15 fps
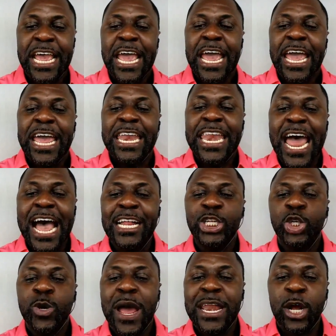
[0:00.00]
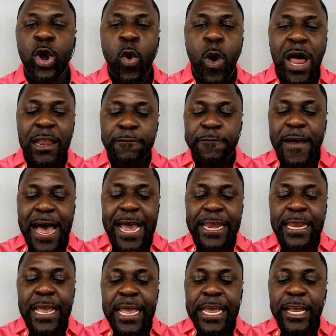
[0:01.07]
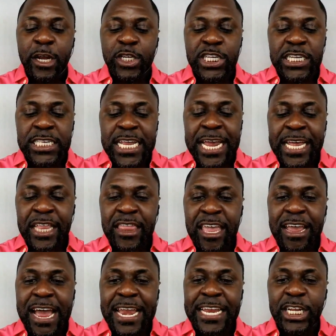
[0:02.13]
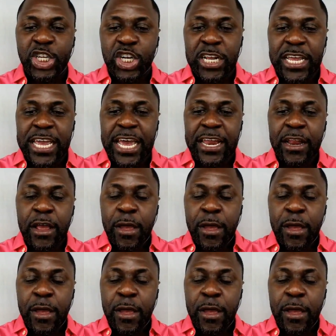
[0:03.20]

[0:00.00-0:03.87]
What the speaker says: and not try to qualify it. Here's the second thing I need you to get.